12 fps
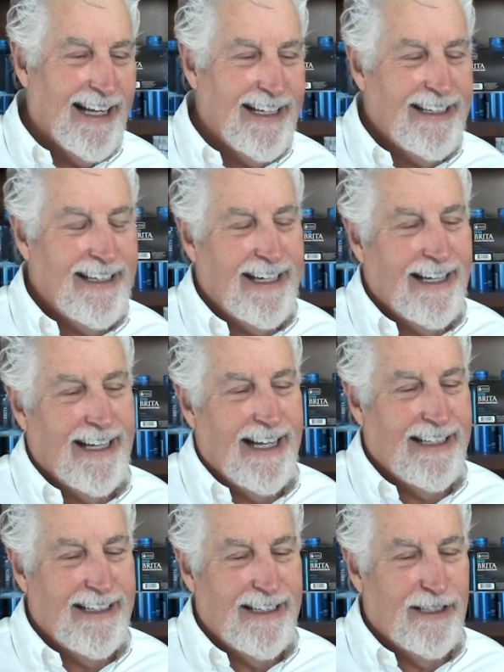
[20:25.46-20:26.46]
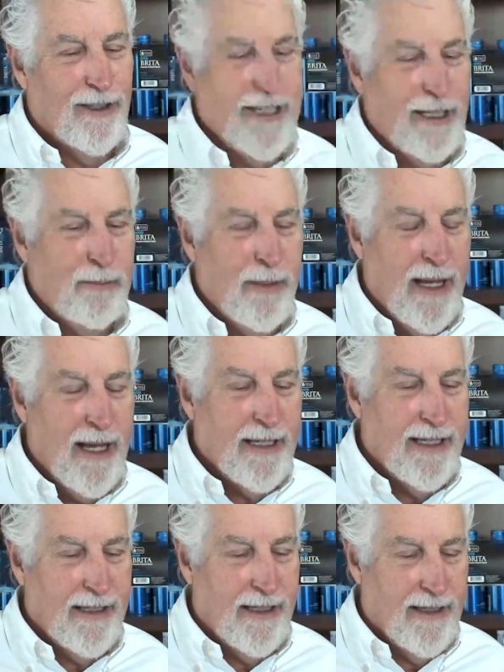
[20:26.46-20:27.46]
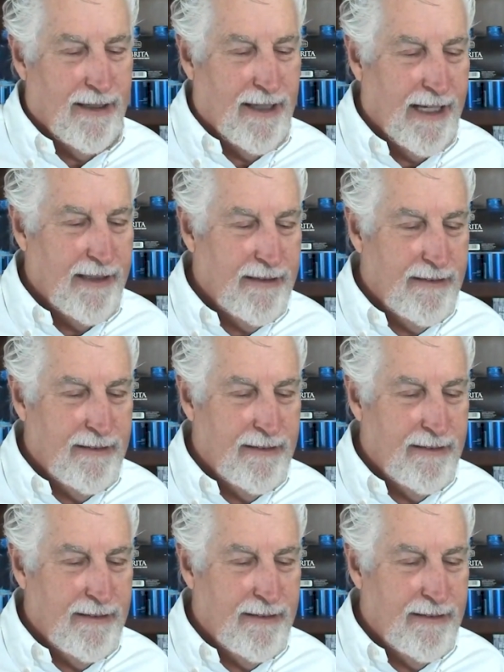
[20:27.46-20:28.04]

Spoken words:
Yeah, looking back, I